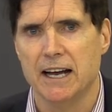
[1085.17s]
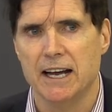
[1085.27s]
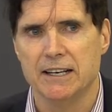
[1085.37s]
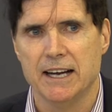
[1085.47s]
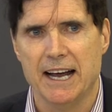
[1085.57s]

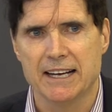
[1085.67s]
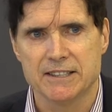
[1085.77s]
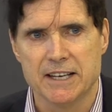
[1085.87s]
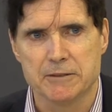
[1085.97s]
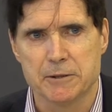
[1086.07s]
and
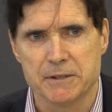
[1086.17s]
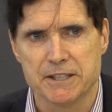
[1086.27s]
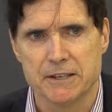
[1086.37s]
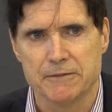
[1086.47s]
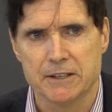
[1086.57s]
asked, them
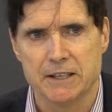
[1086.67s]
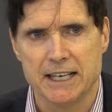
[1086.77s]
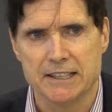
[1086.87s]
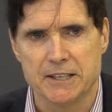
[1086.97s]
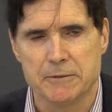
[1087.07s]
specific,
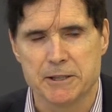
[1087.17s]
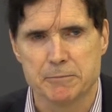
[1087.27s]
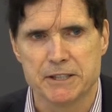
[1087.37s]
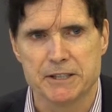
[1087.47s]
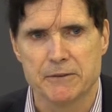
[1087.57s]
asked him
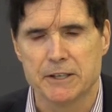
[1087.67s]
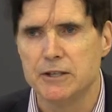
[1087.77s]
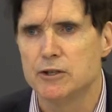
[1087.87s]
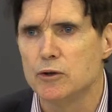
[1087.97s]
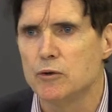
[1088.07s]

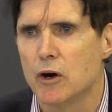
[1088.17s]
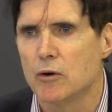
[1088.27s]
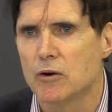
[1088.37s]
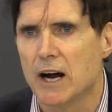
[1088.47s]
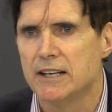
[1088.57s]
specifically, Do you
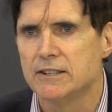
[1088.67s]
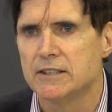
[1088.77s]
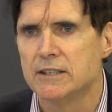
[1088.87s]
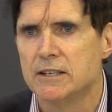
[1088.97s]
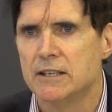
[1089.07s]
know Christ?